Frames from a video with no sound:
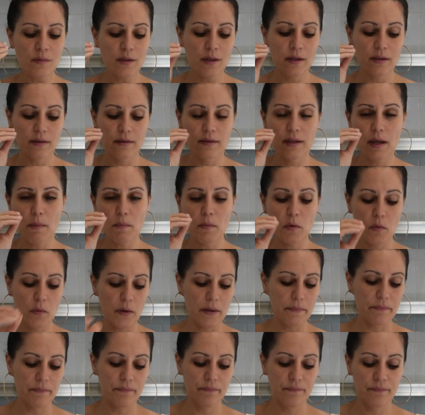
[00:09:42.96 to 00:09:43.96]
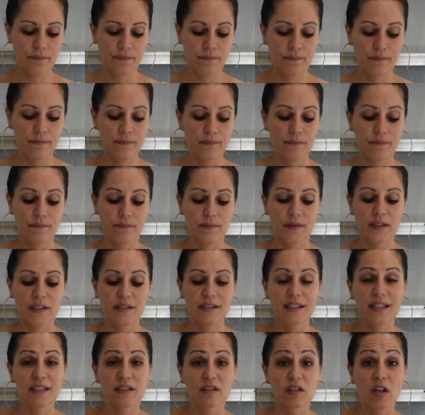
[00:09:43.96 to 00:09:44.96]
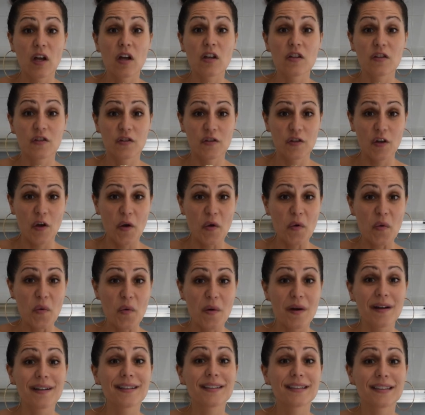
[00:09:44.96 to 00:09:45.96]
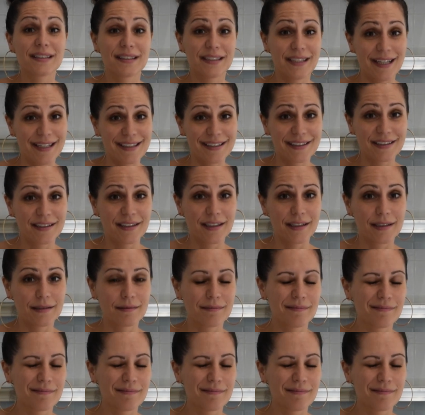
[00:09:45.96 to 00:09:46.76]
number one. This is so tasty.